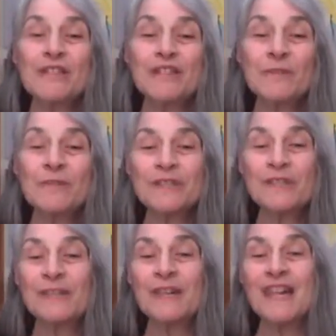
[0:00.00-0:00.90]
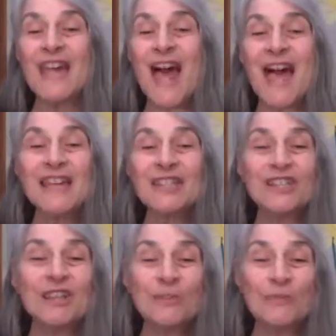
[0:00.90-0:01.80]
So when somebody asks
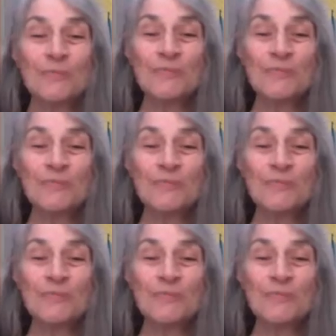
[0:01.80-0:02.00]
you